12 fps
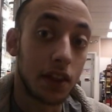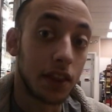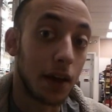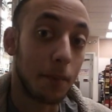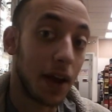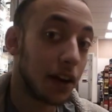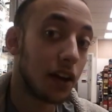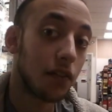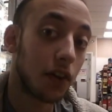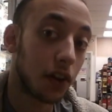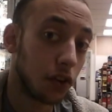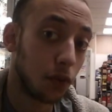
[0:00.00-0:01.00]
that many of
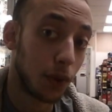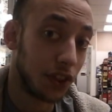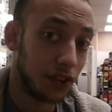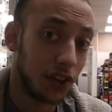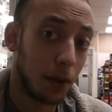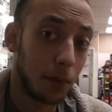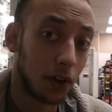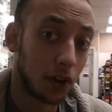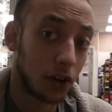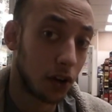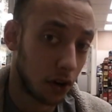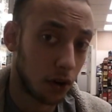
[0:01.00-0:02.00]
us with
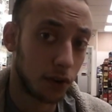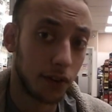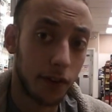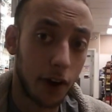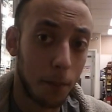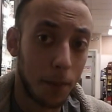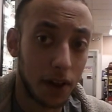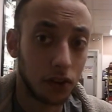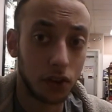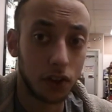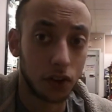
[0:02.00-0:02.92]
similar neurodevelopmental